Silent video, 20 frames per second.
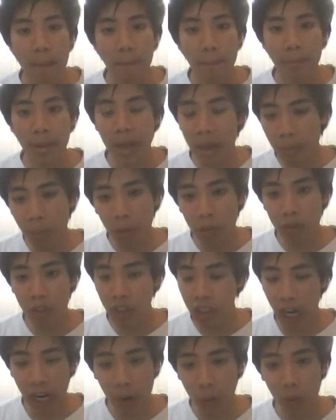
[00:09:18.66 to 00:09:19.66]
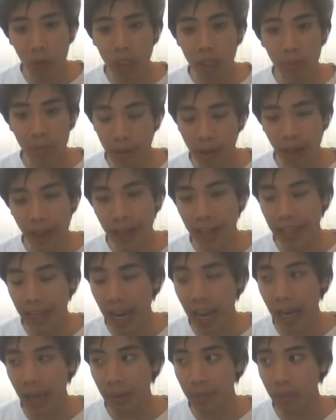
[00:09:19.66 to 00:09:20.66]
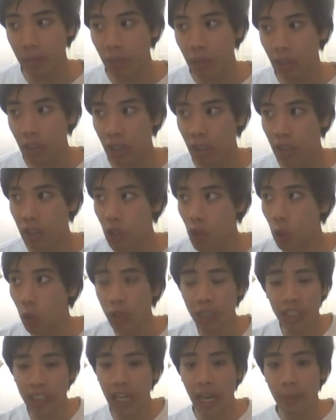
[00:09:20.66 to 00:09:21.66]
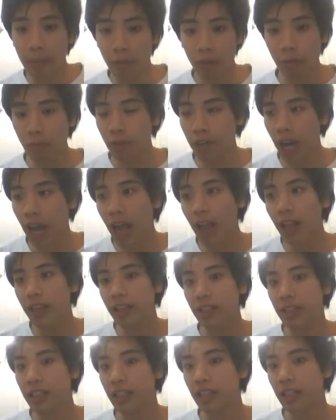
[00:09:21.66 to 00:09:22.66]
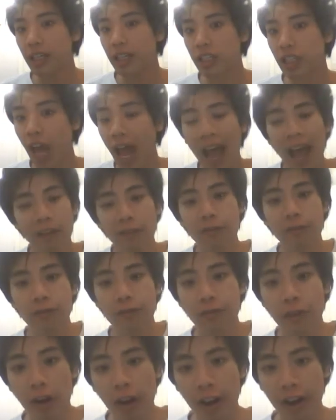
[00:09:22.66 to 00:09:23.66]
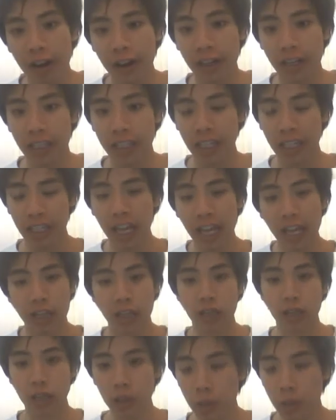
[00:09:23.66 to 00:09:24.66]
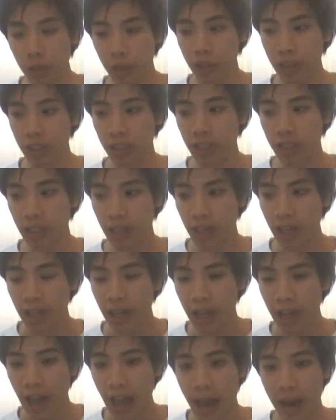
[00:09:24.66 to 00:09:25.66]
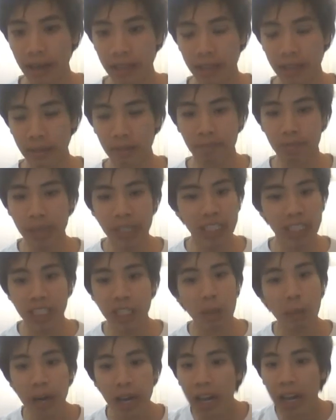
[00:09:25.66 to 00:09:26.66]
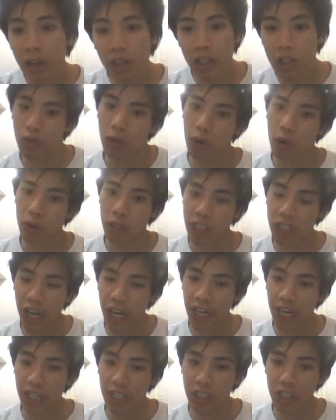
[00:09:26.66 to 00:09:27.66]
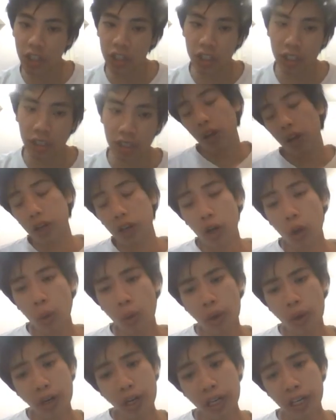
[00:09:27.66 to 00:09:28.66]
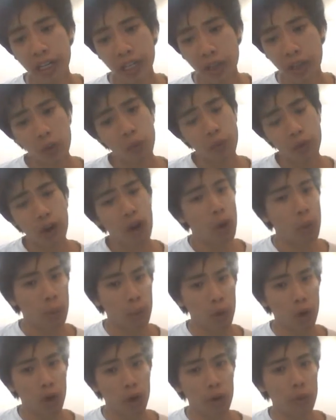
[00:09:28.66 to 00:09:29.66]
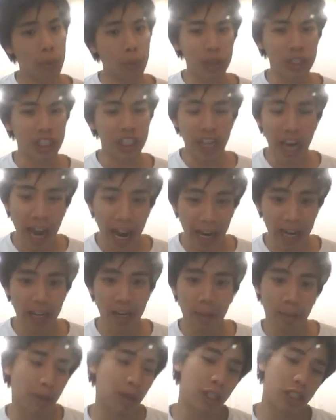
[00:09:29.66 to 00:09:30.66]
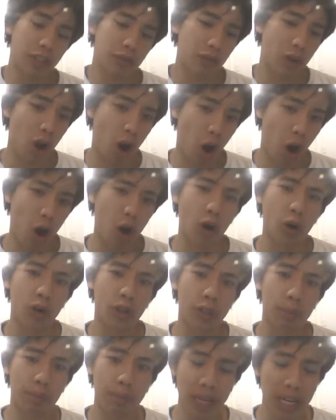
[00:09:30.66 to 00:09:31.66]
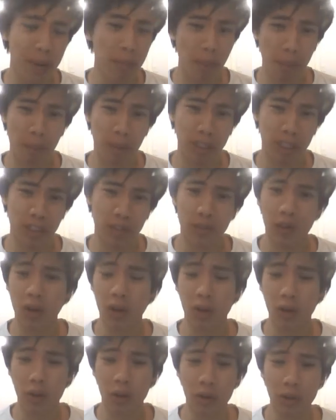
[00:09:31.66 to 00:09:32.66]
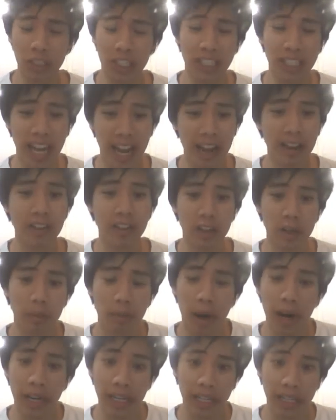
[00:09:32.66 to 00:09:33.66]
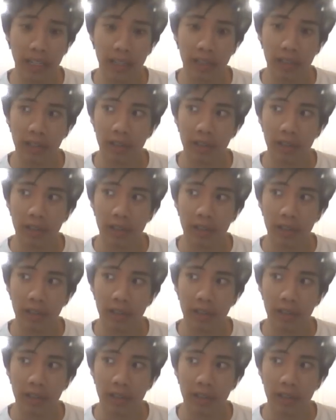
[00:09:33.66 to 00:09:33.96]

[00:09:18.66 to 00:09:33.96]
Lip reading: People generally play games to escape from reality, to have fun, to let loose, and be someone else for a change. No one in the real world would jack a bunch of cars, beat up a bunch of hookers, and take their money.